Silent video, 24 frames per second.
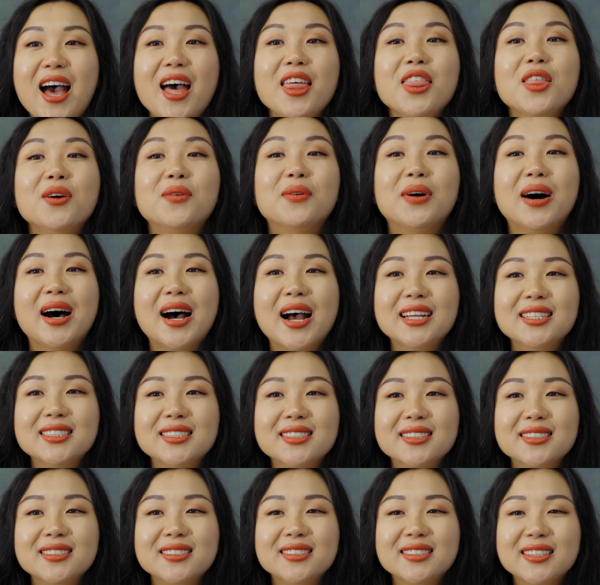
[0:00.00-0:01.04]
Otherwise,
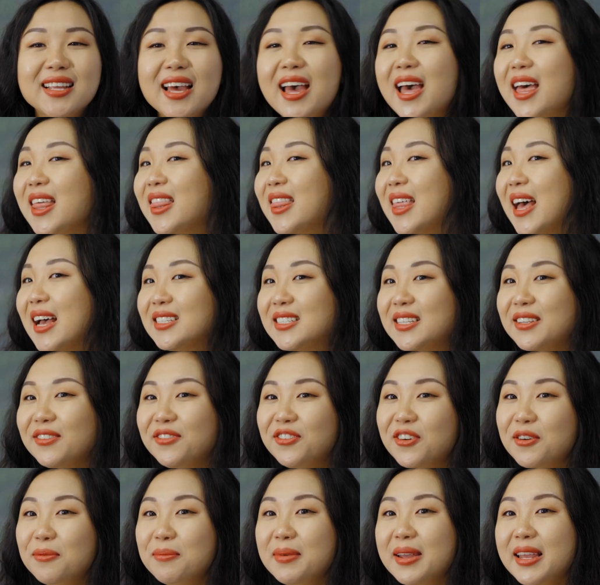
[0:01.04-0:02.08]
that's it
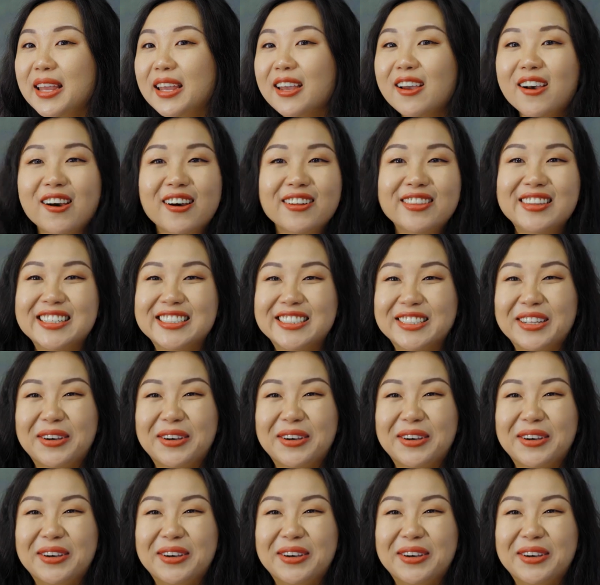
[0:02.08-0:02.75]
from me on this